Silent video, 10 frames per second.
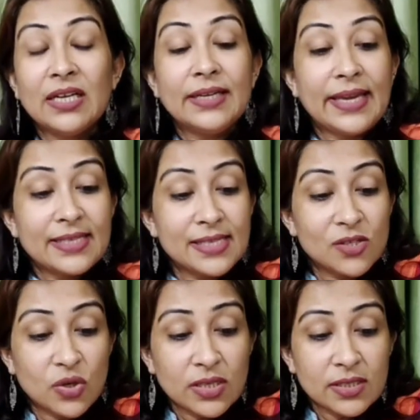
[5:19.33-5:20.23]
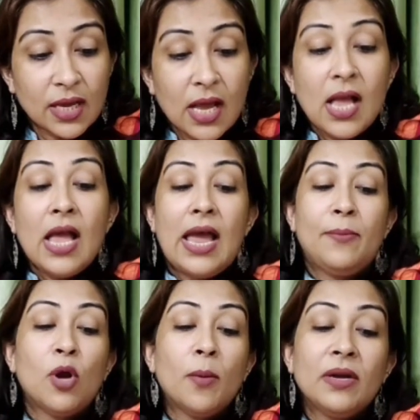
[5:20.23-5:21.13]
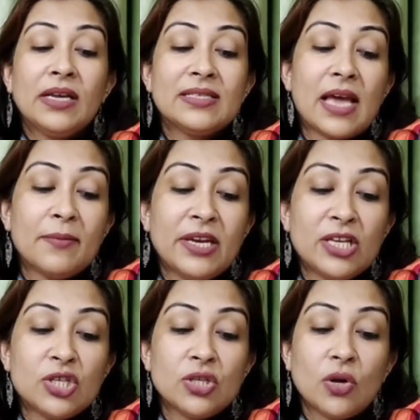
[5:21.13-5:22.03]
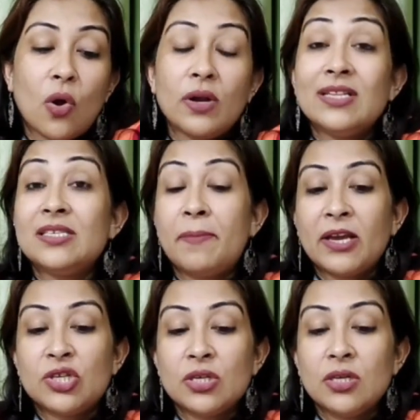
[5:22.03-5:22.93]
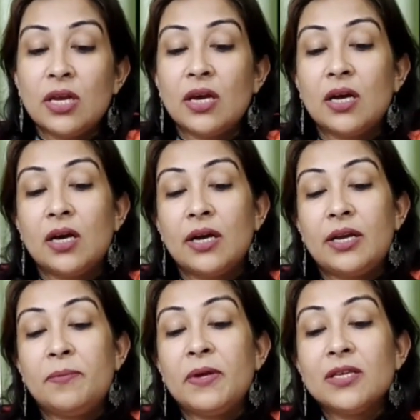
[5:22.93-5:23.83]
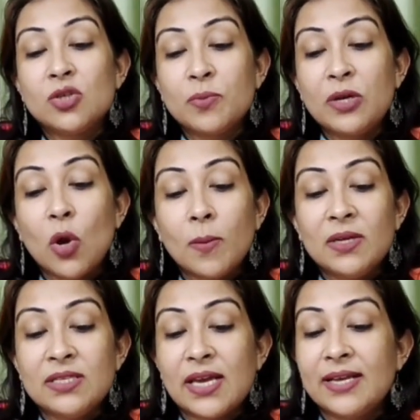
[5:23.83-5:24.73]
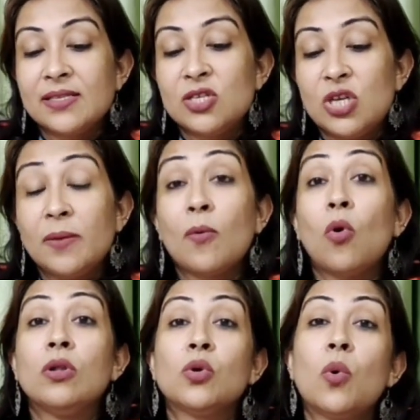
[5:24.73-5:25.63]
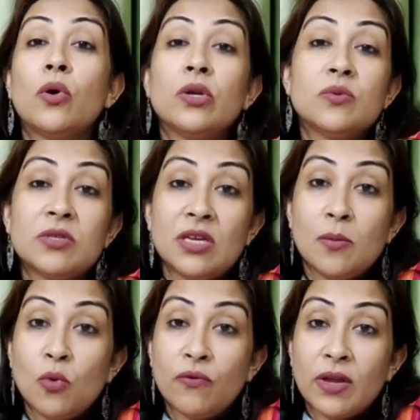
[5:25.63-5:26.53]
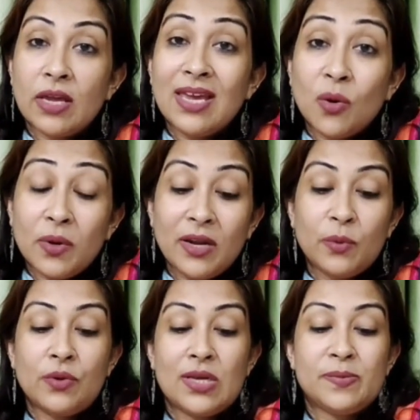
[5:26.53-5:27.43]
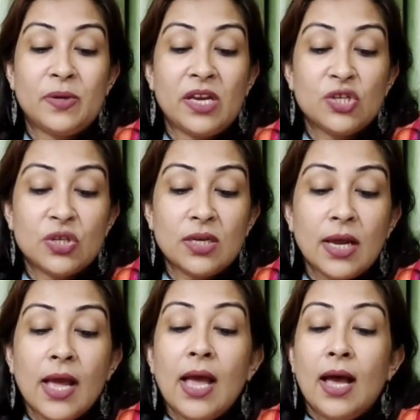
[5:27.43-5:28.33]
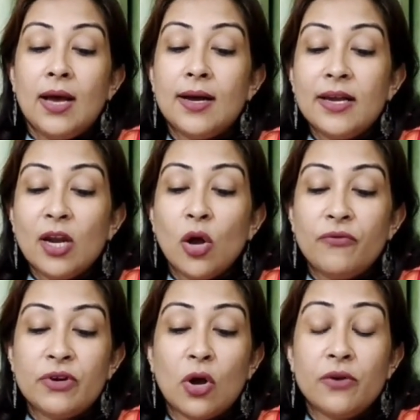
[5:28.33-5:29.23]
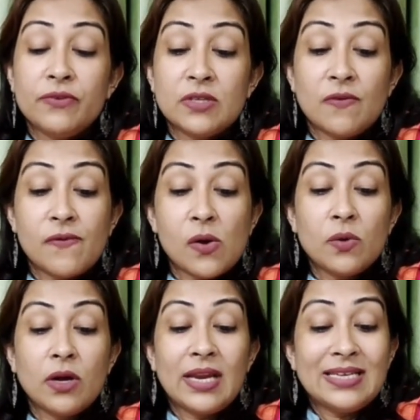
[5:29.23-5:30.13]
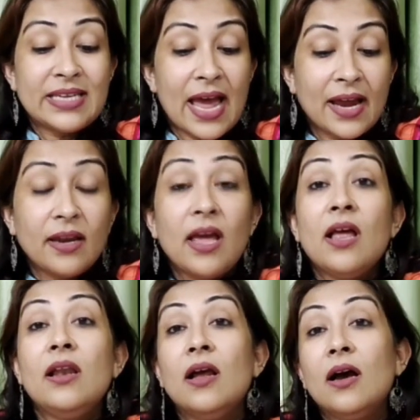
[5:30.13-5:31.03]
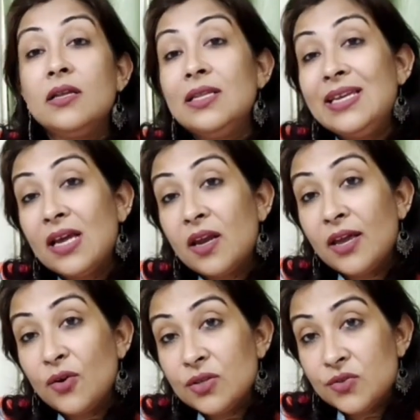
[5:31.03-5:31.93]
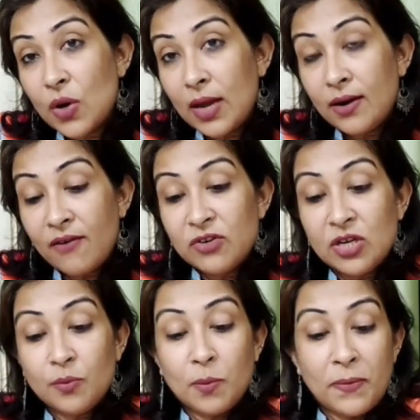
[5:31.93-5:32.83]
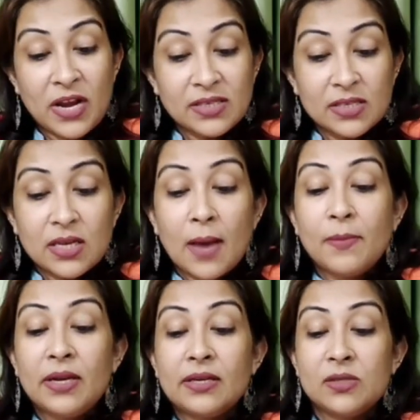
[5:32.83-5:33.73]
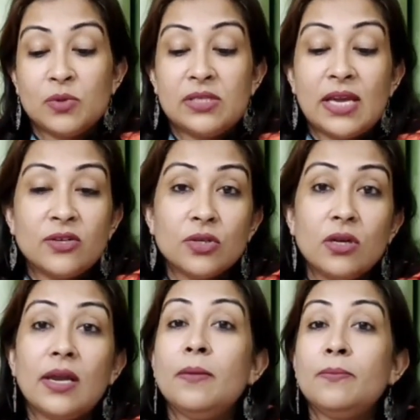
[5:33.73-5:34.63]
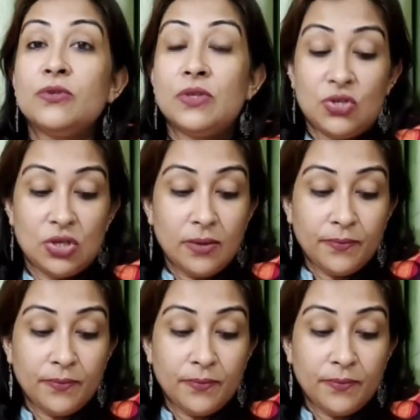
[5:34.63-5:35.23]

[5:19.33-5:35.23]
case histories. Abdominal examination on inspection, it appears to be normal in size and shape. All the quadrants were seen moving equally with respiration. Hernial orifices were found intact. Linea nigra and stria gravitarum were present. Umbilicus was central in position.